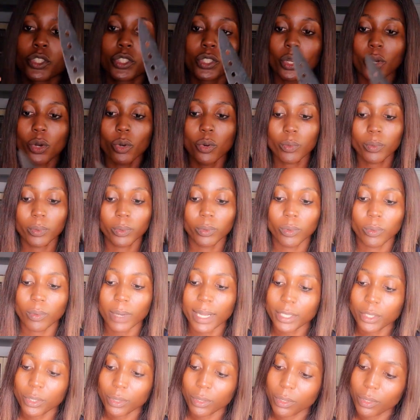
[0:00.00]
So
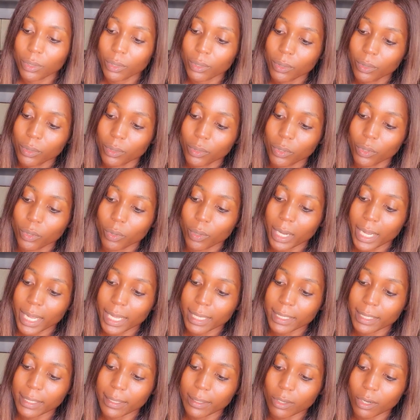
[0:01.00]
what you do, you
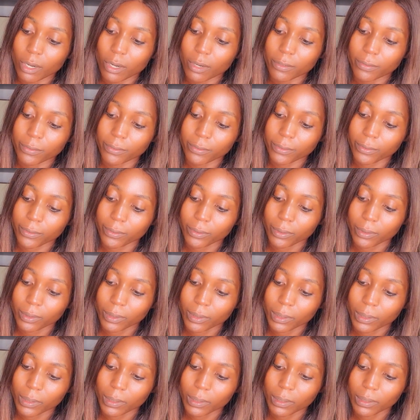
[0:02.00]
cut it off.
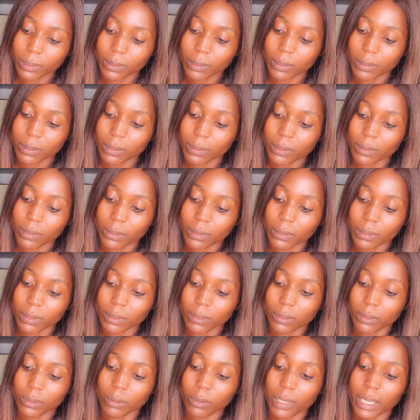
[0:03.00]

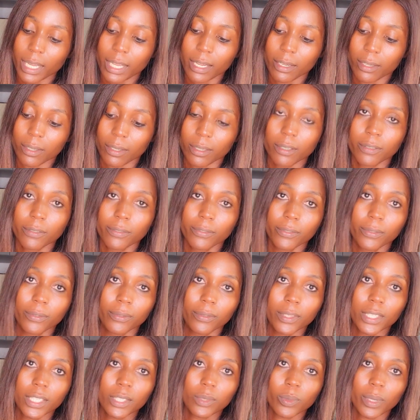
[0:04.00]
You cut it off
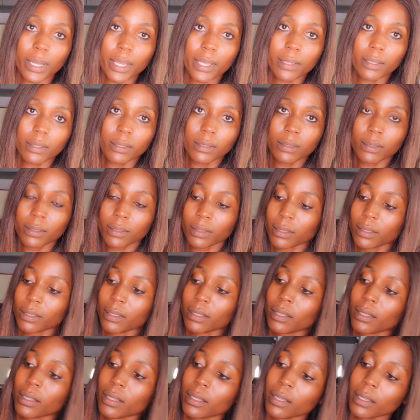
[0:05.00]
this way
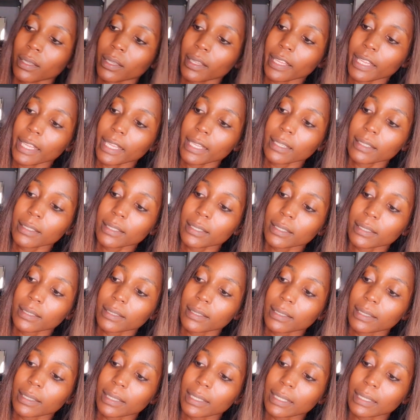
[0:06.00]
and
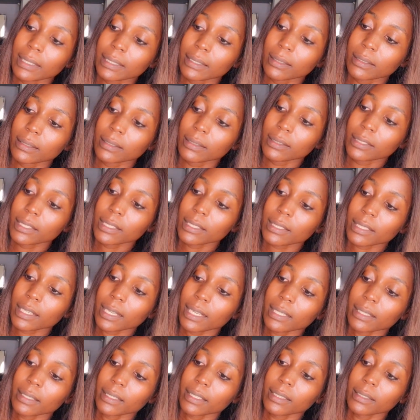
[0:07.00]
just
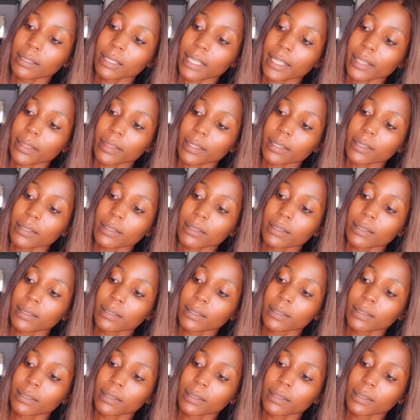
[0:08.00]
cut it like this